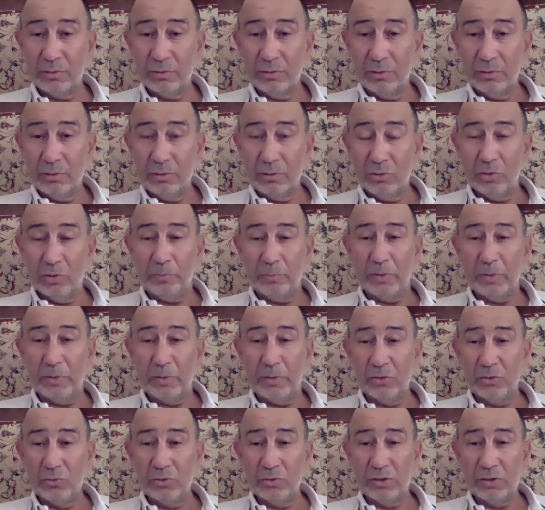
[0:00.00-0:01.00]
You are
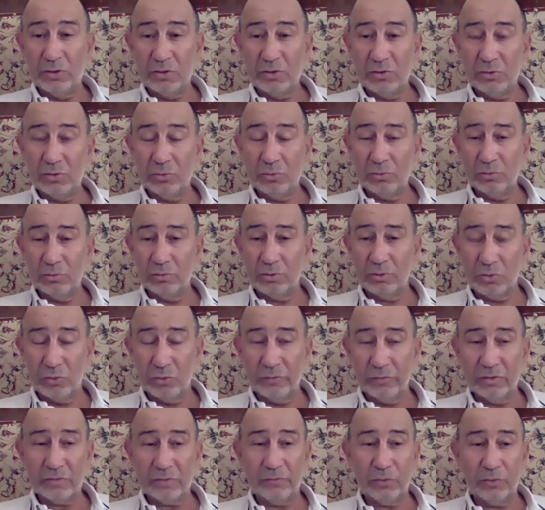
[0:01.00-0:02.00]
producing
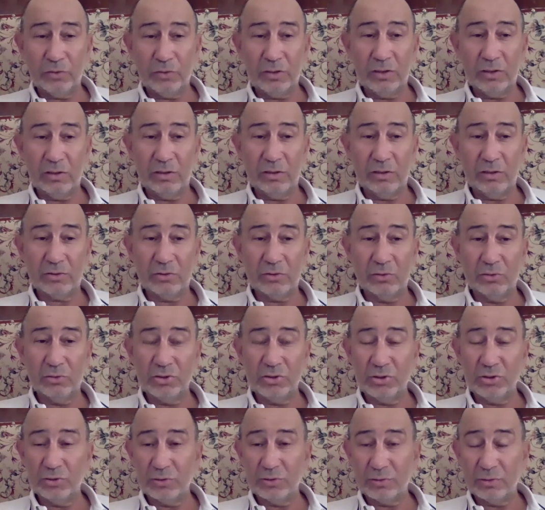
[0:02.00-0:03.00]
service for Hitler
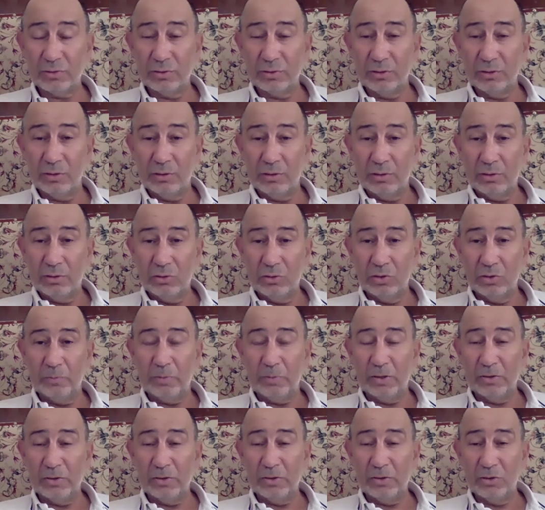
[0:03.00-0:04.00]
soldiers. You are
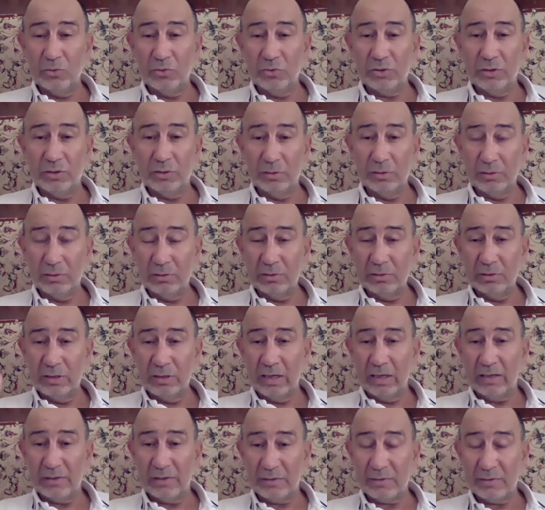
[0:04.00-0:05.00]
producing
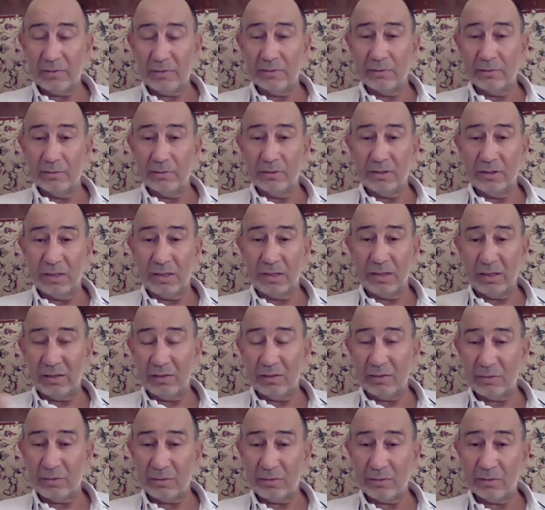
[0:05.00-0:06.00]
guns,
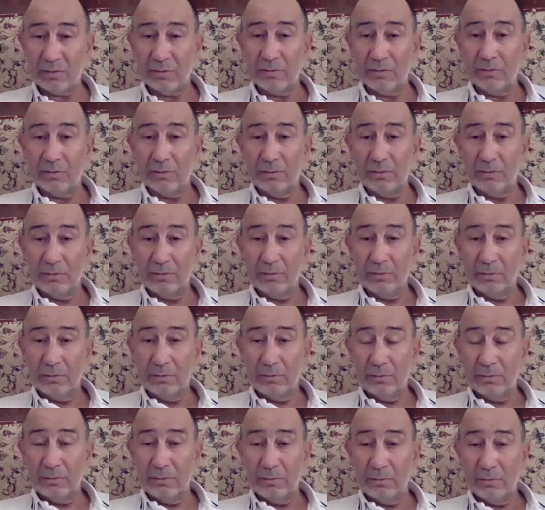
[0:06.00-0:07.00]
tanks,
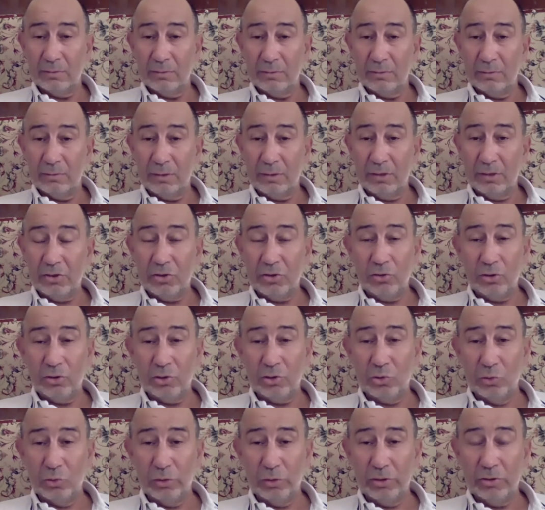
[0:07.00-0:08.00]
and you are
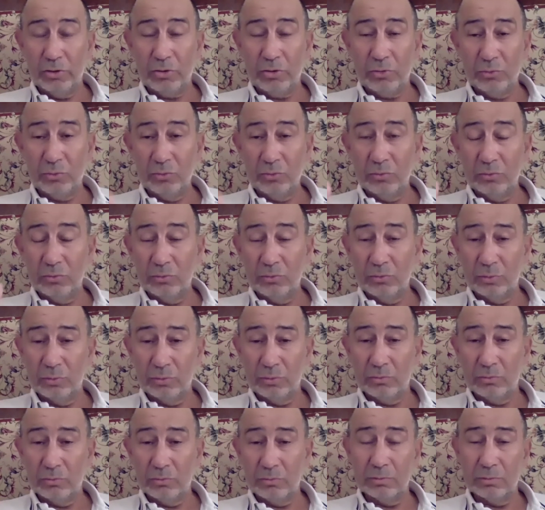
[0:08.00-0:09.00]
going to
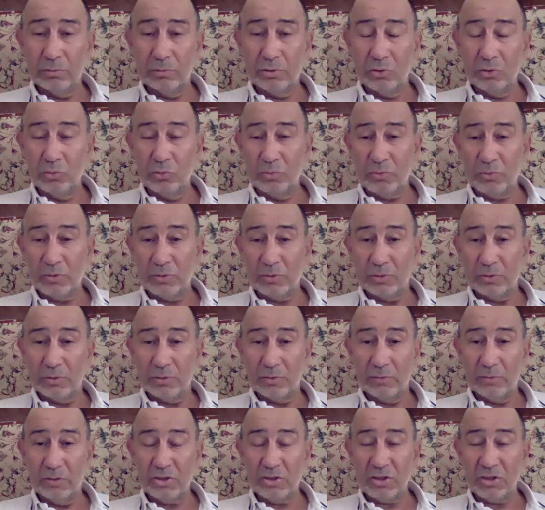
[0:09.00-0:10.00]
troops
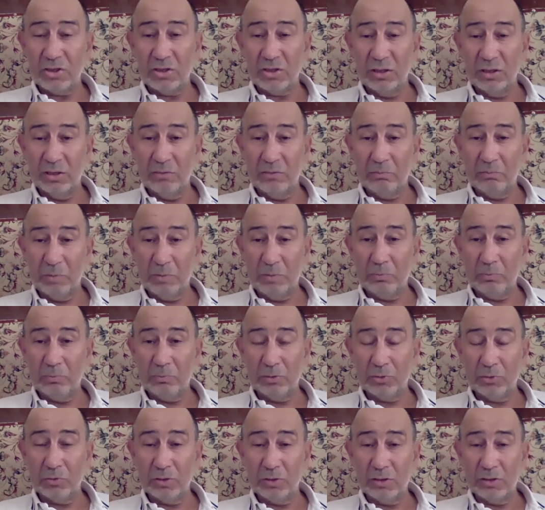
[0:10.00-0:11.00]
which are killing people
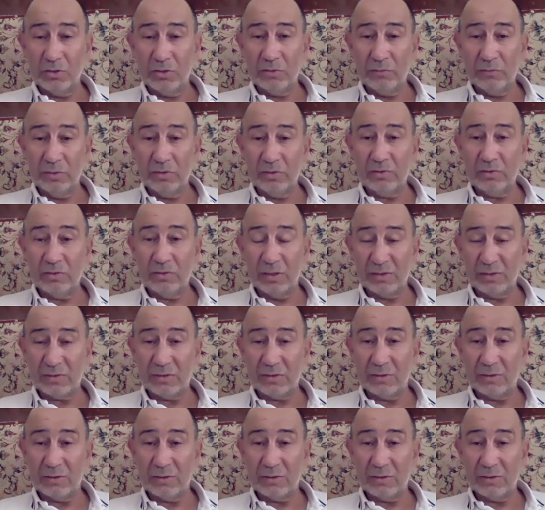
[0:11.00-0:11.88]
together with Nazis.